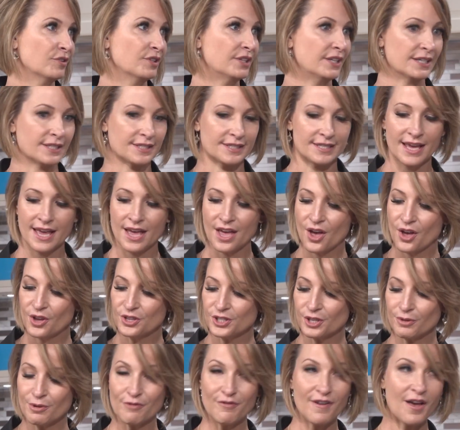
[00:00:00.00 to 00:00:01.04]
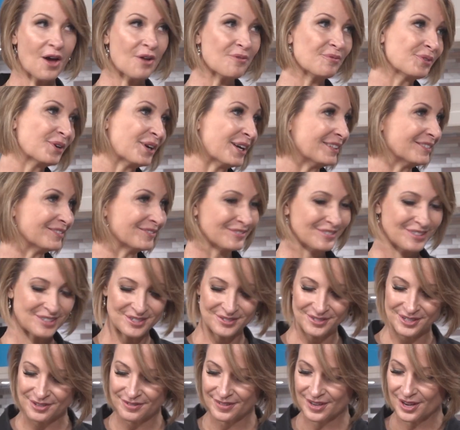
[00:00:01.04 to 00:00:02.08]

for this. So we found one. We